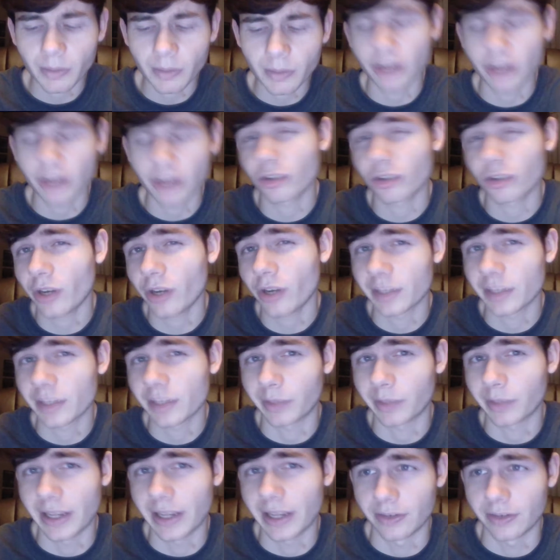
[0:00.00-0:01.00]
tried his
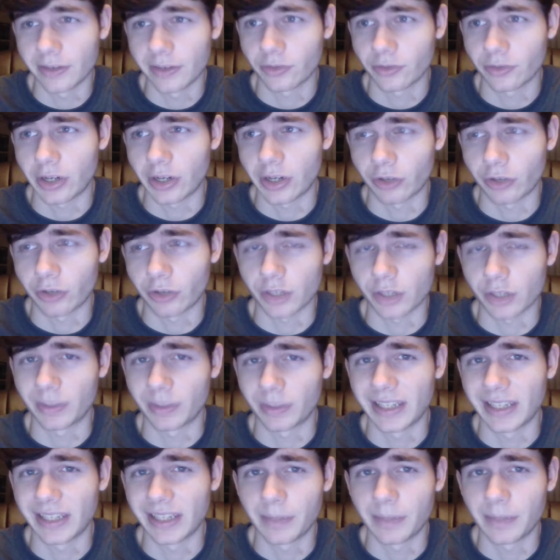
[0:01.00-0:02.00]
plan, trying to crush him
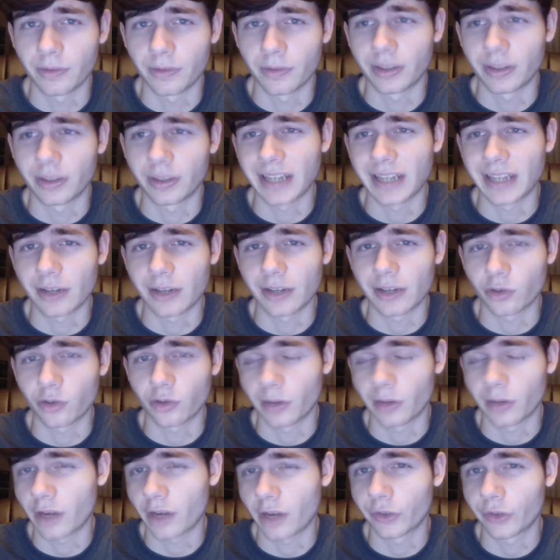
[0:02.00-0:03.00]
with the dinosaur.
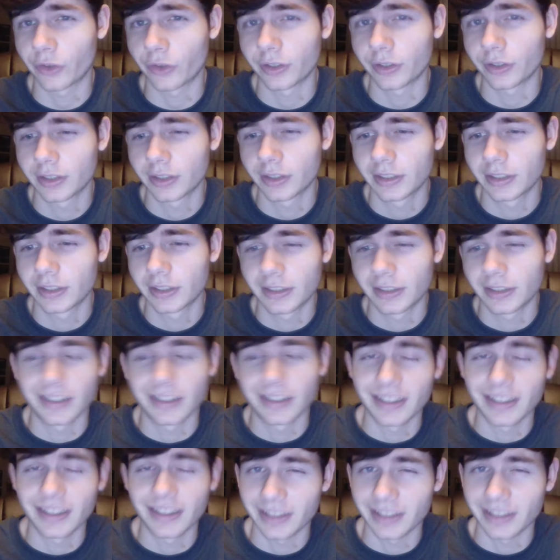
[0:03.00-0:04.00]
However,
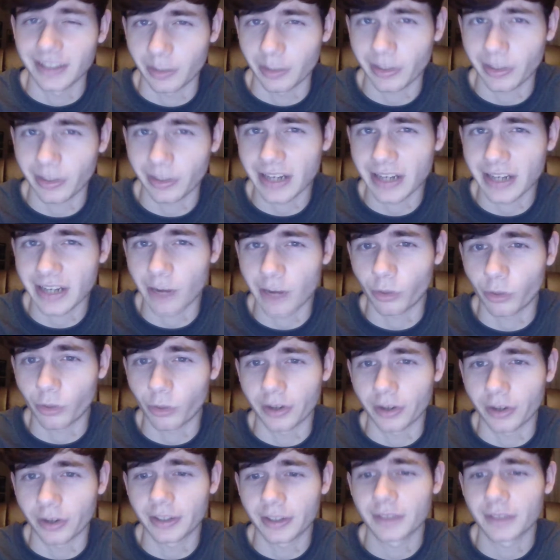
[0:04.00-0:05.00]
the plan did not
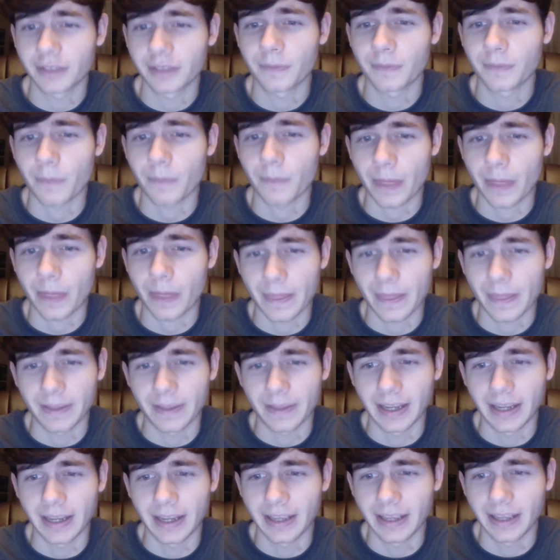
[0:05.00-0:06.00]
work,
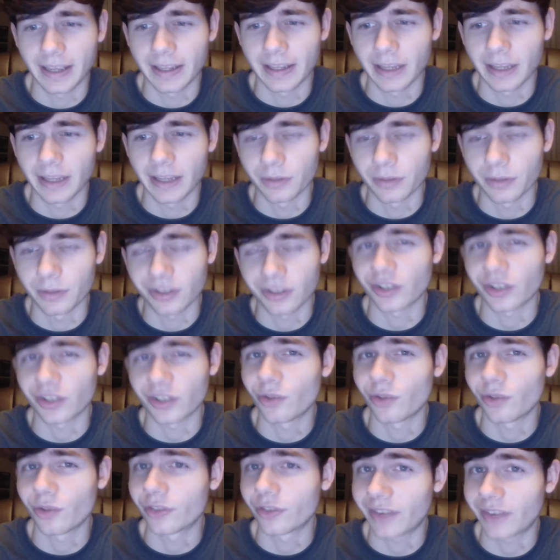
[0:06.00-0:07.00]
and it was just a
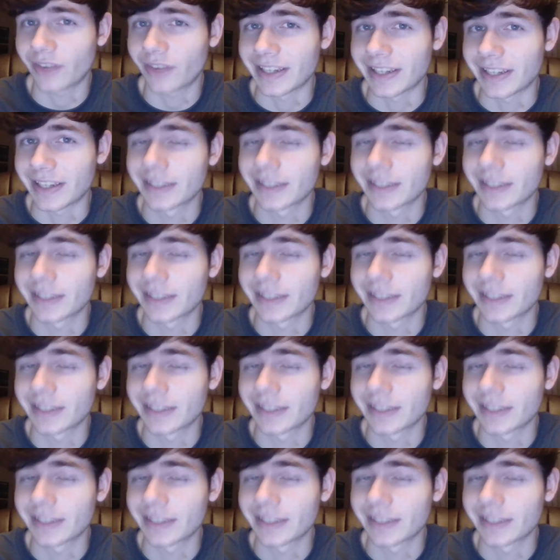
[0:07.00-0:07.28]
huge fight.